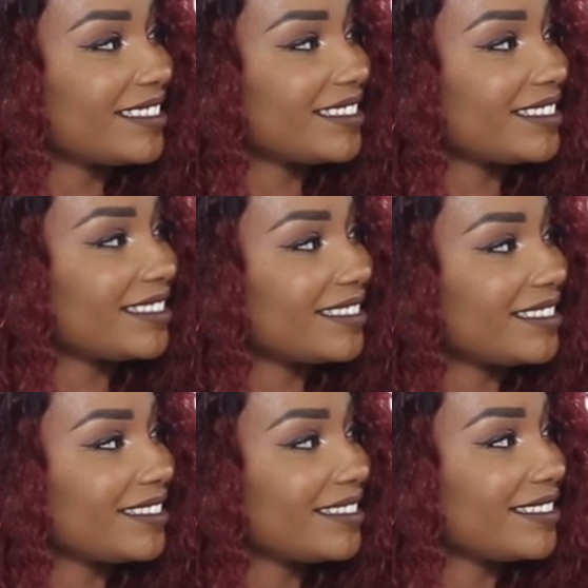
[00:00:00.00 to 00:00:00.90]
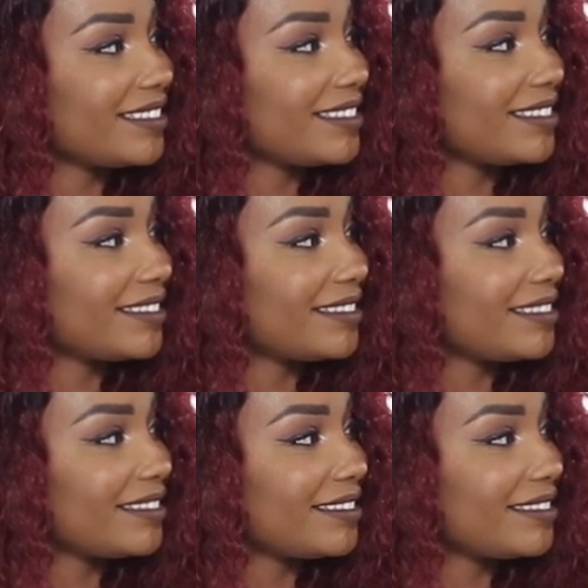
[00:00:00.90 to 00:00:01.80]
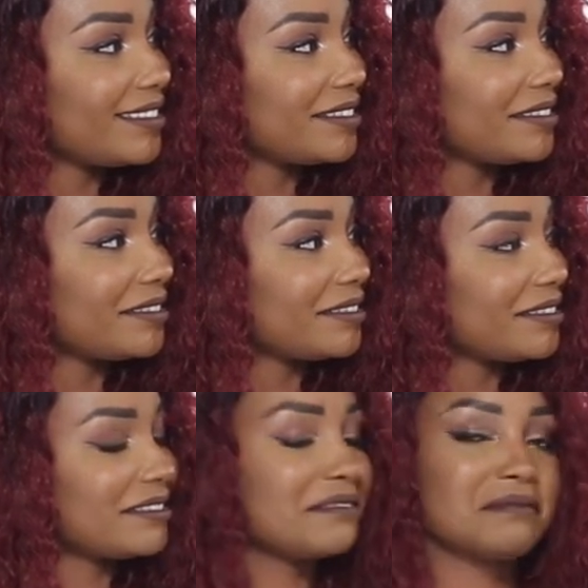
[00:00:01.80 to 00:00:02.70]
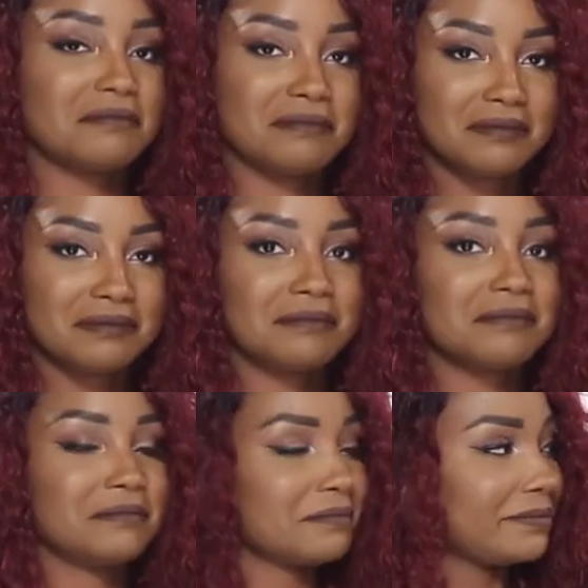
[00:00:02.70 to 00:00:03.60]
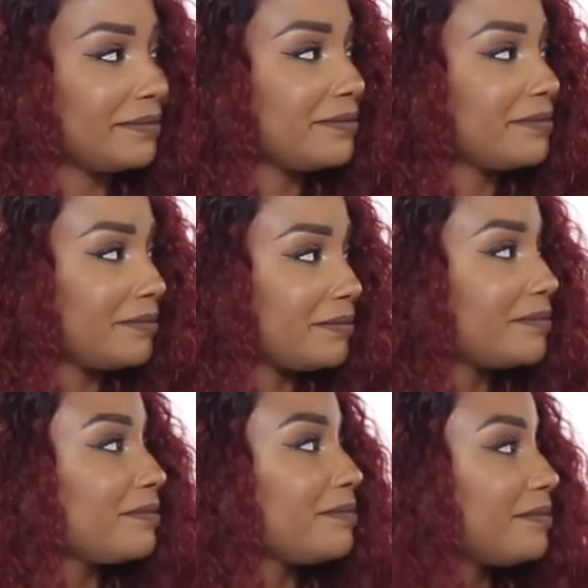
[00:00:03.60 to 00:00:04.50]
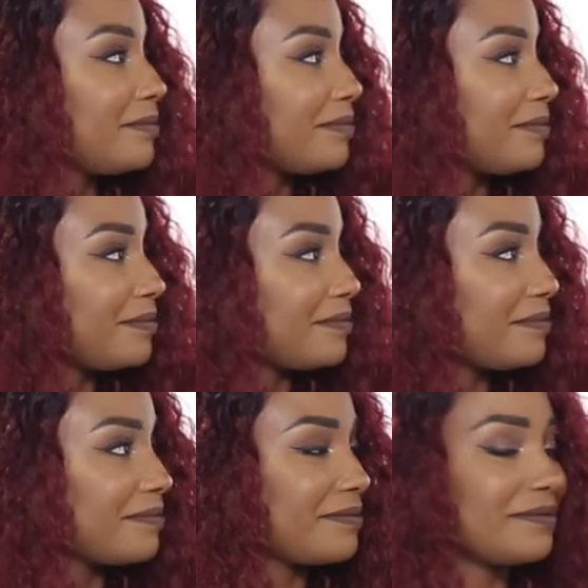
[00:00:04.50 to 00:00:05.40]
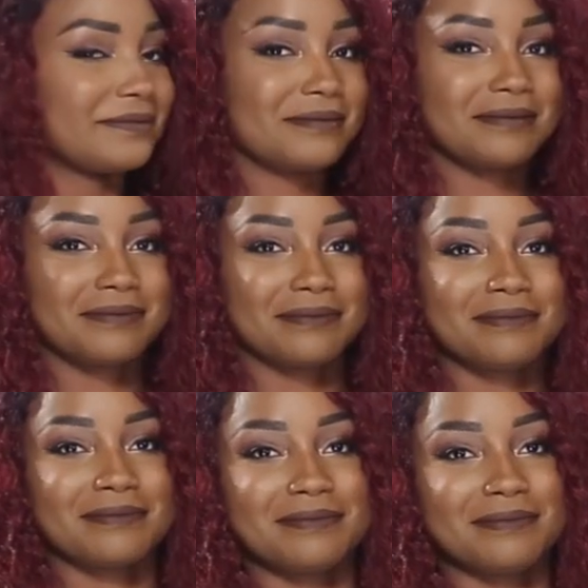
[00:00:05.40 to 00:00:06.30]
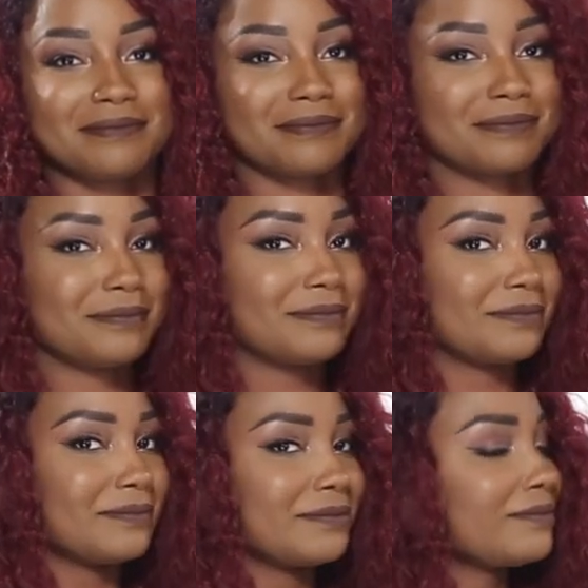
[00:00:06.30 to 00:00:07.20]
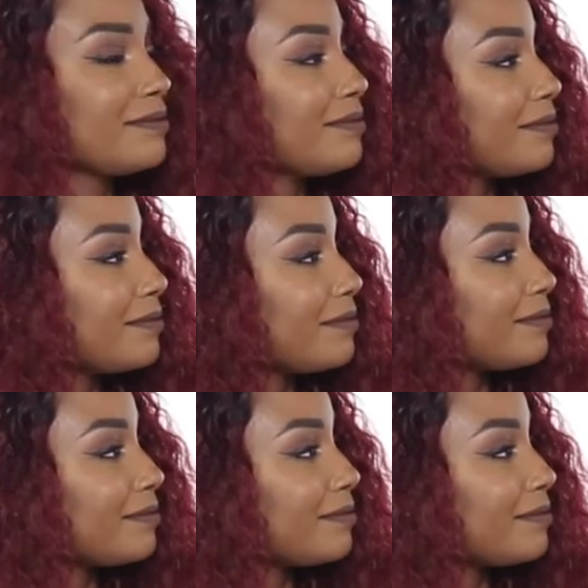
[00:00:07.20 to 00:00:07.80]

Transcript: The person shown says nothing.